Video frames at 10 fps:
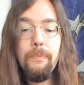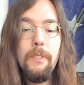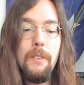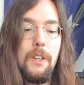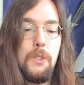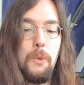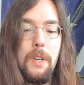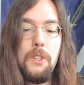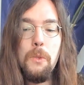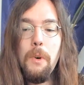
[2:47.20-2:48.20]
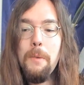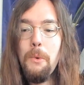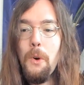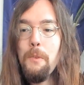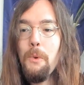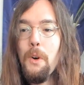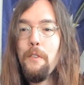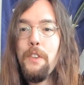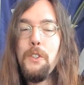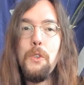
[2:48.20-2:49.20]
There's a reason why more and more
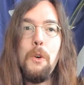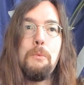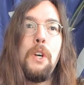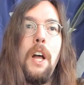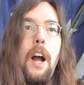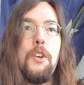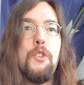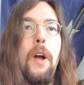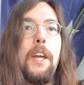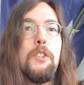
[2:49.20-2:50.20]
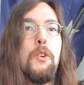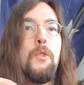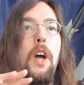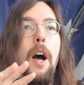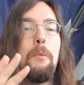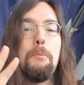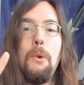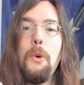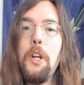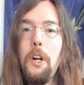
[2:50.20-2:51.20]
of these groups are trying to not
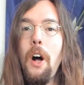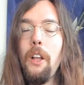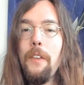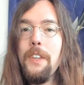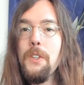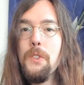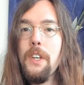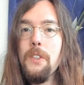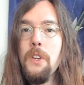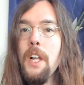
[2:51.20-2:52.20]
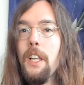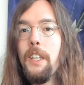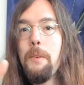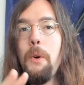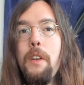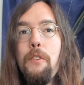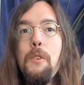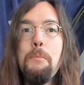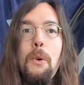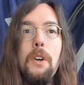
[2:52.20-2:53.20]
report at all on these things. Like, they won't even
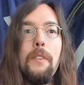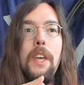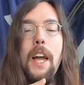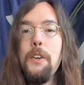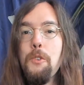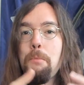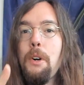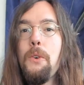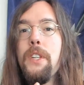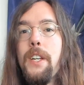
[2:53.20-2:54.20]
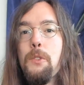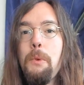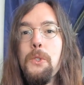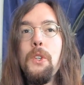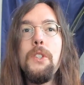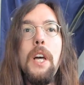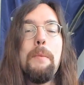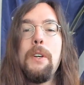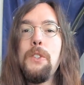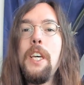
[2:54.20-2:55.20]
report on the actual protests most of the
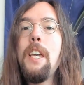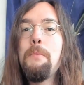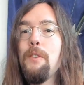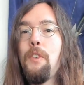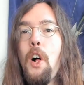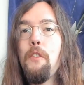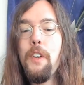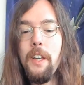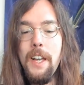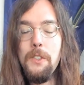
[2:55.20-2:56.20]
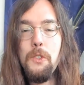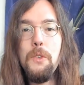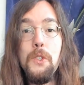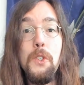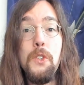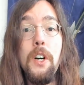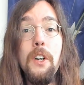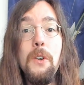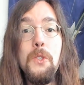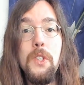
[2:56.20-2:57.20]
time because they keep devolving as soon as the sun
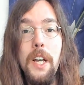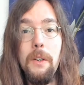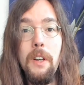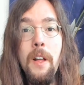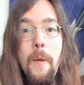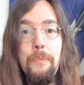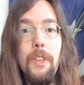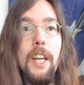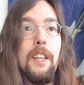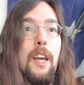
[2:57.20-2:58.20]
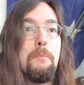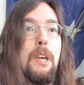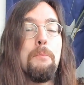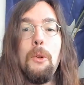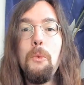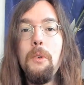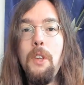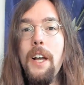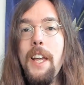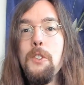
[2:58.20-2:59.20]
goes down. Like people,
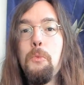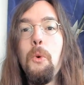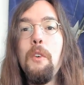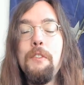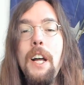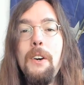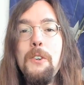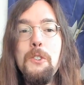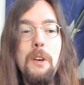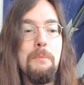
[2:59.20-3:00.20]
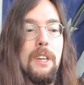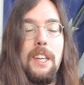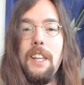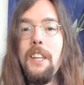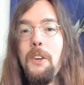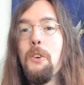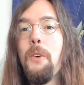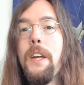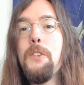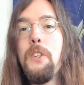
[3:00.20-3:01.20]
I guess, wolf out or something, and then they go
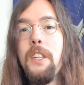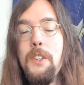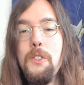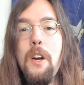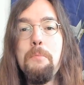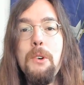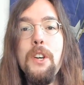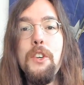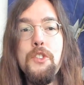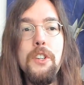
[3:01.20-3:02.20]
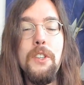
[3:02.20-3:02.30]
crazy and they start burning shit to the